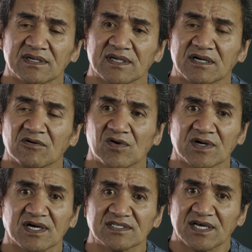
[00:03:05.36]
an
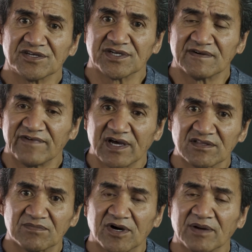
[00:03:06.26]
organisation
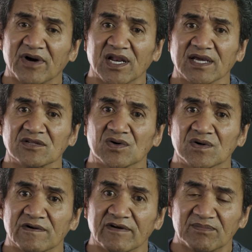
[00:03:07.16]
founded by my late
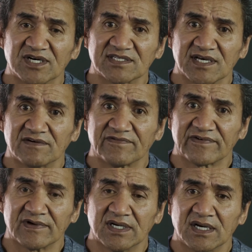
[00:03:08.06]
daughter and myself,
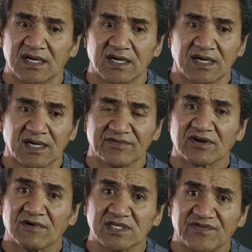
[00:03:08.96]
the
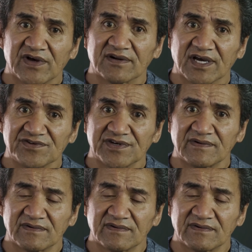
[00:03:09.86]
Grace Foundation,